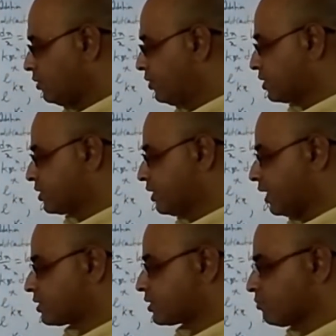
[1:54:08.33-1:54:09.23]
This
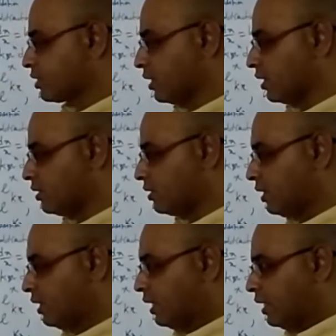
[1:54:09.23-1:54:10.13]
dx comes here.
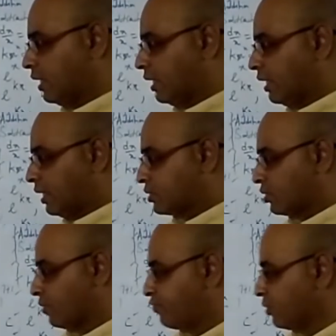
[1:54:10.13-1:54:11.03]
So
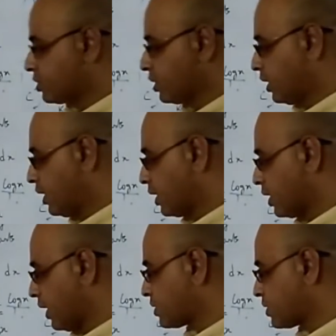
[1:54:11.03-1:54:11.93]
if you see here,
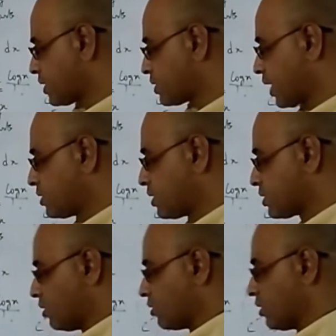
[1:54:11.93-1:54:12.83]
x cancels
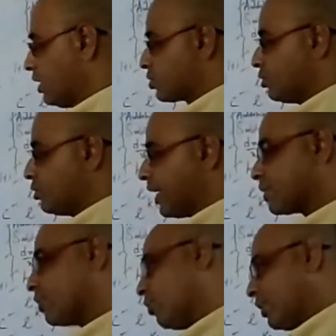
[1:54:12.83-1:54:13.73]
out. So you
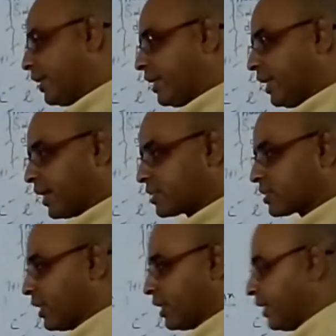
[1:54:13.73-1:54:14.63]
get only
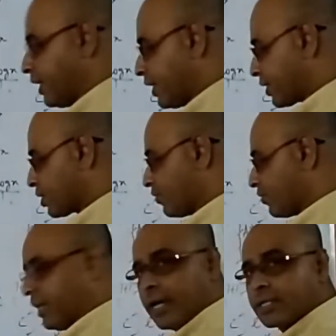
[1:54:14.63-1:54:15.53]
dx. Integration of
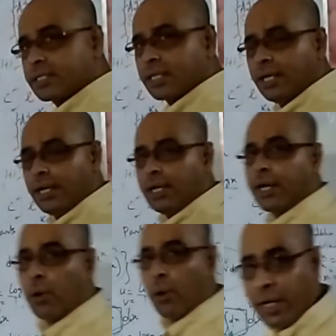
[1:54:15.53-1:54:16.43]
dx.
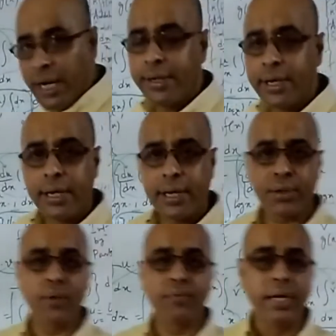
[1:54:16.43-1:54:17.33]
Only integration
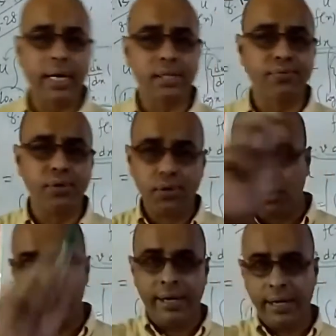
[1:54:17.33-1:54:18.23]
of dx if you
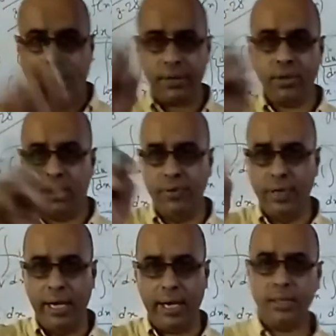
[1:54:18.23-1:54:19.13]
do. Integration of
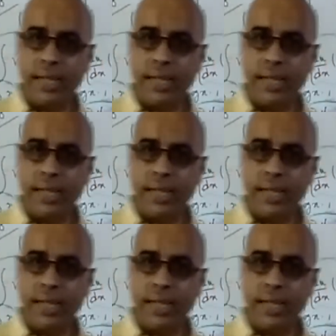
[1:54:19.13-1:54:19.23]
dx,